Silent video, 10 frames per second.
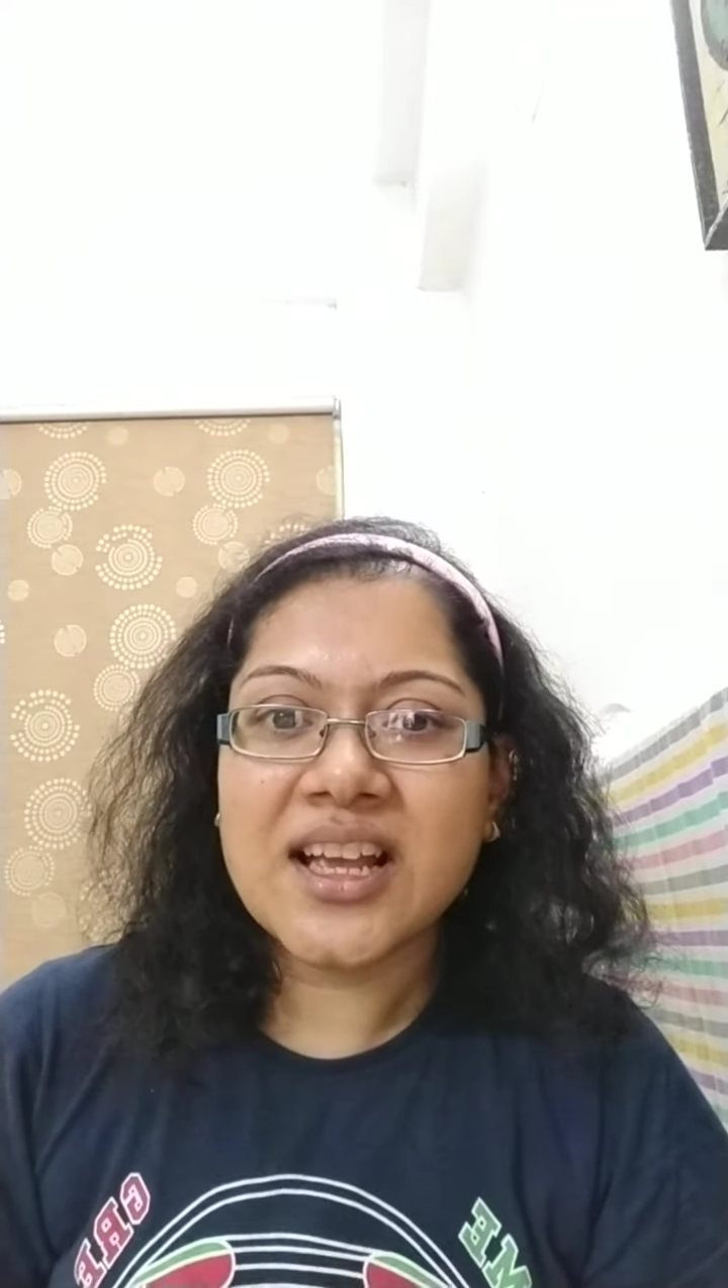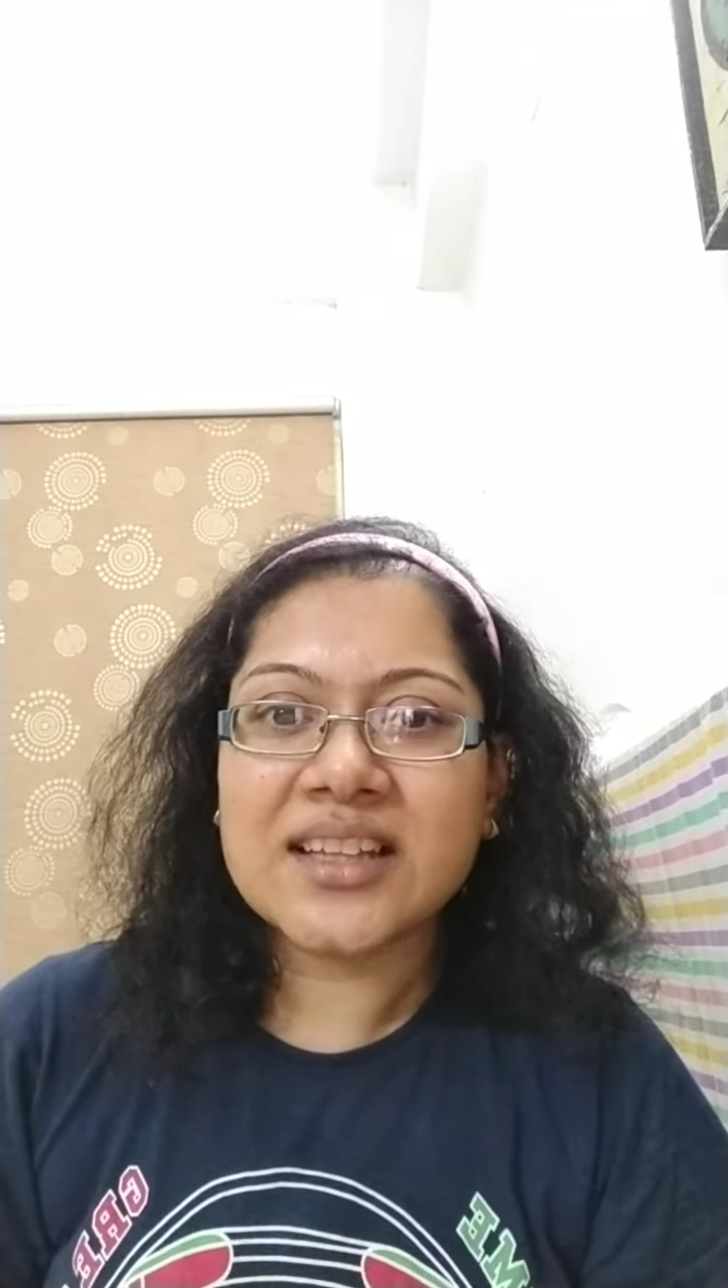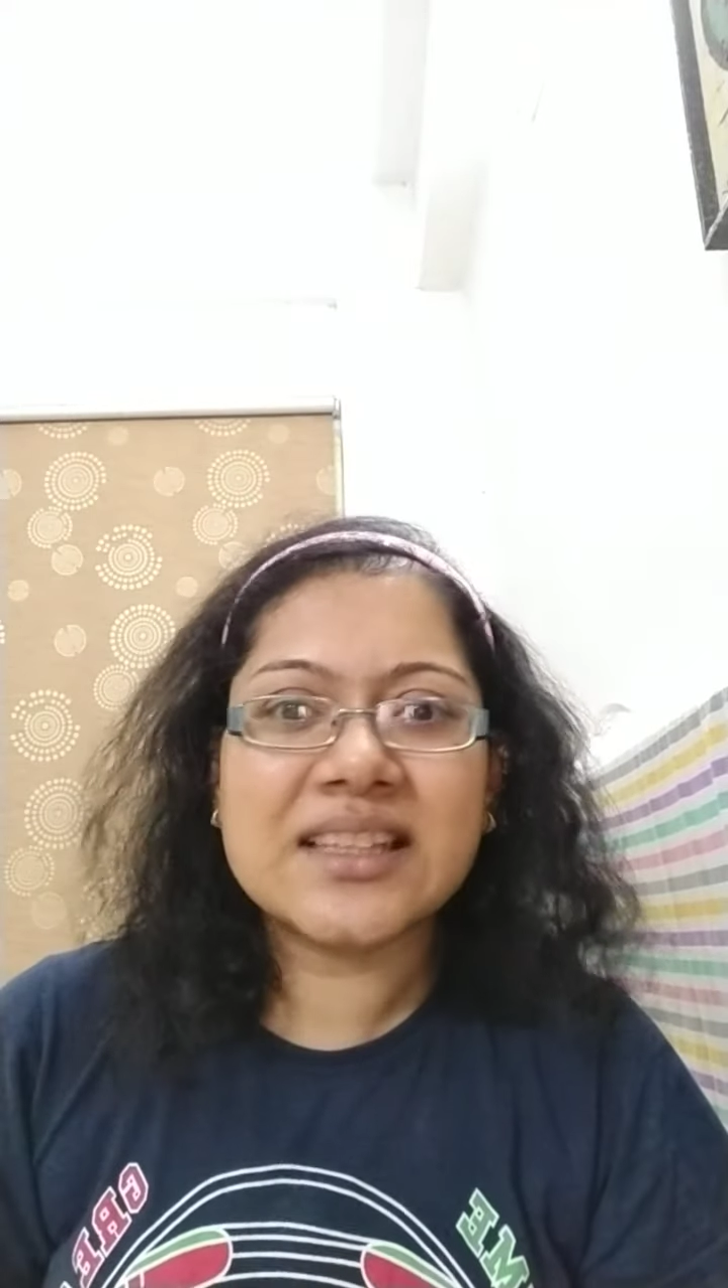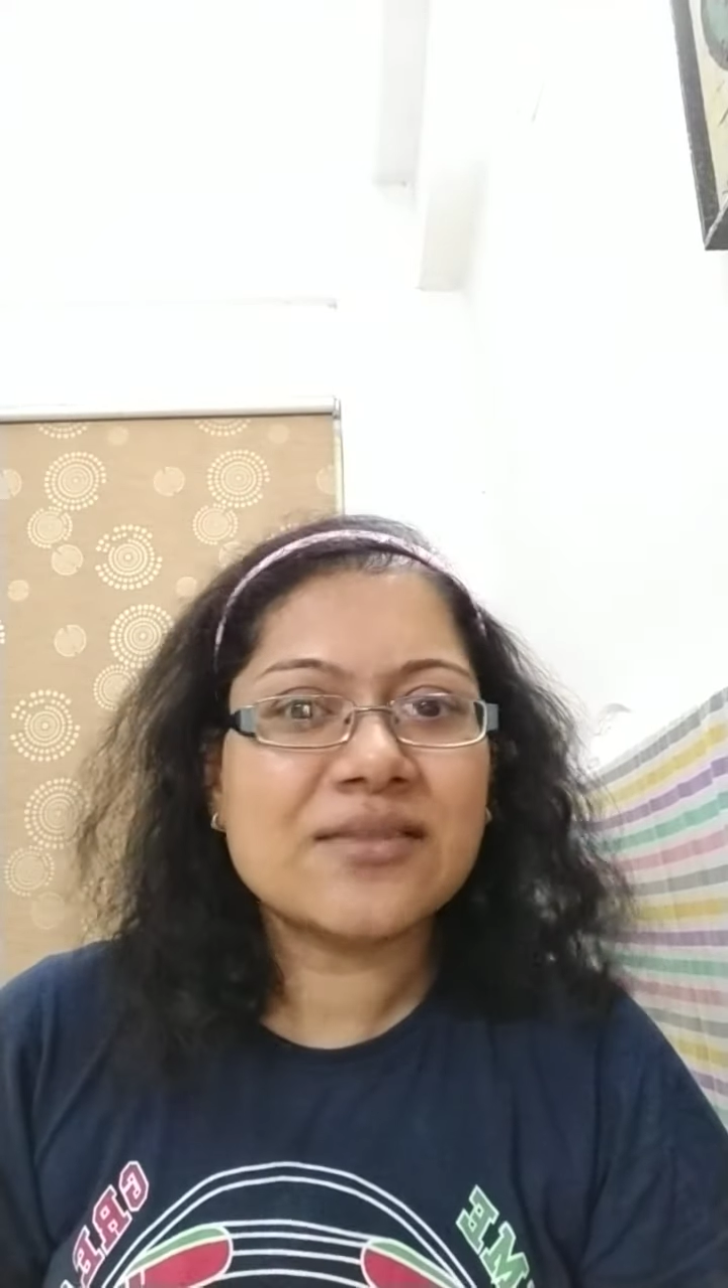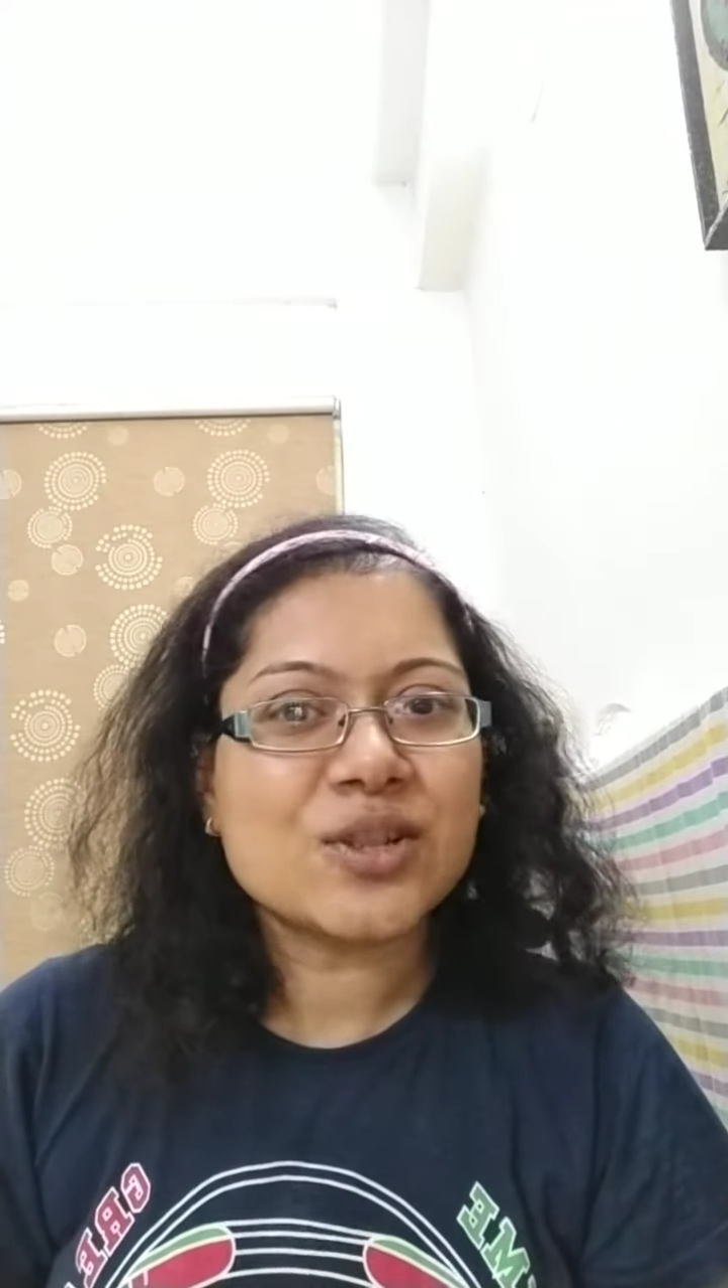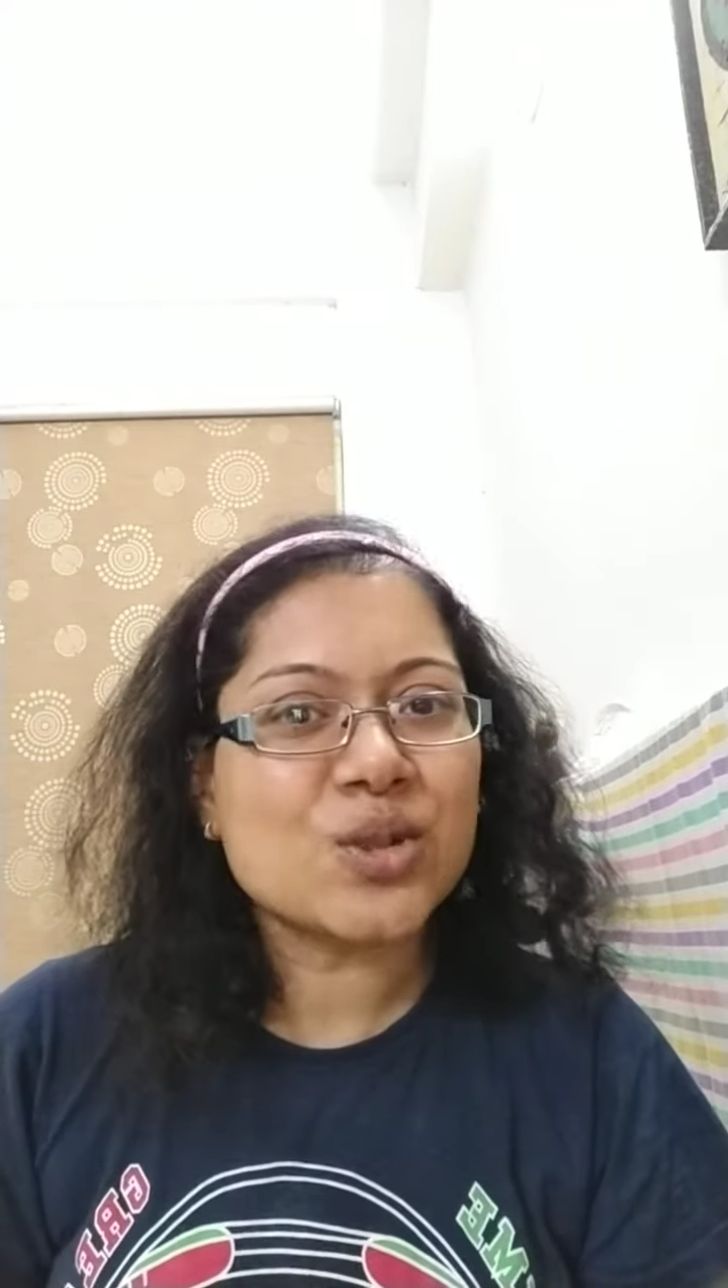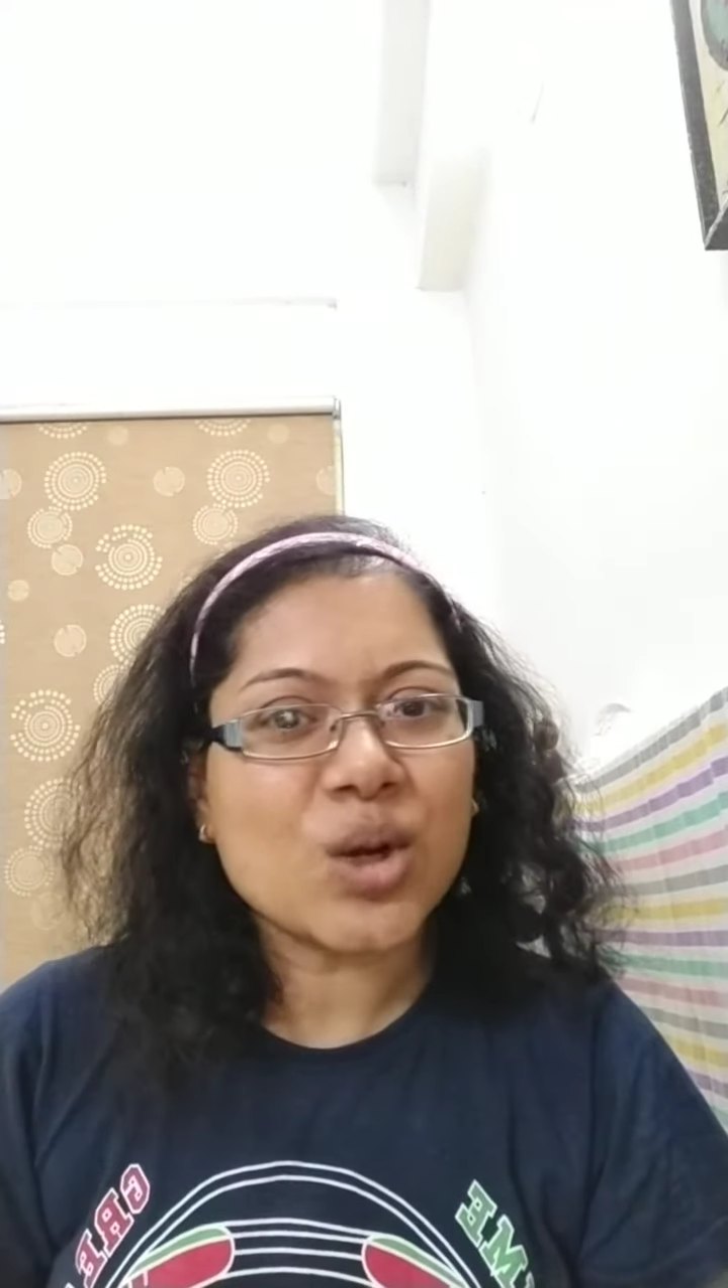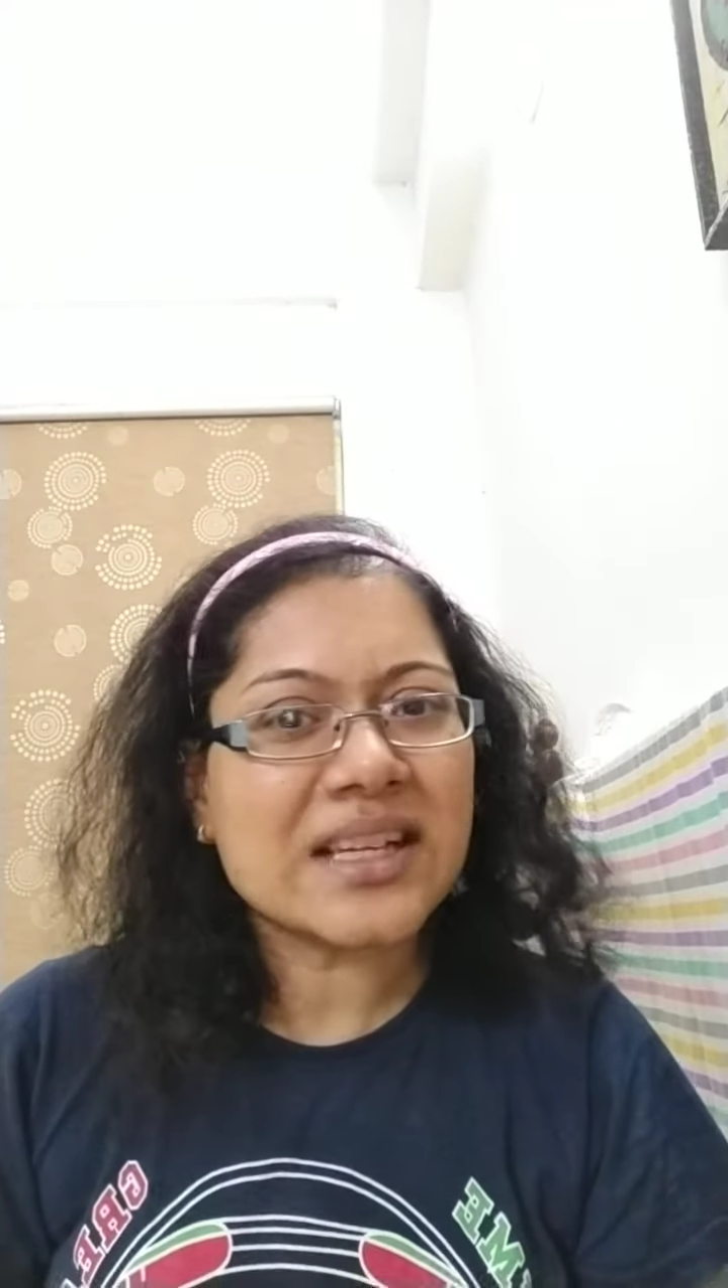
they were not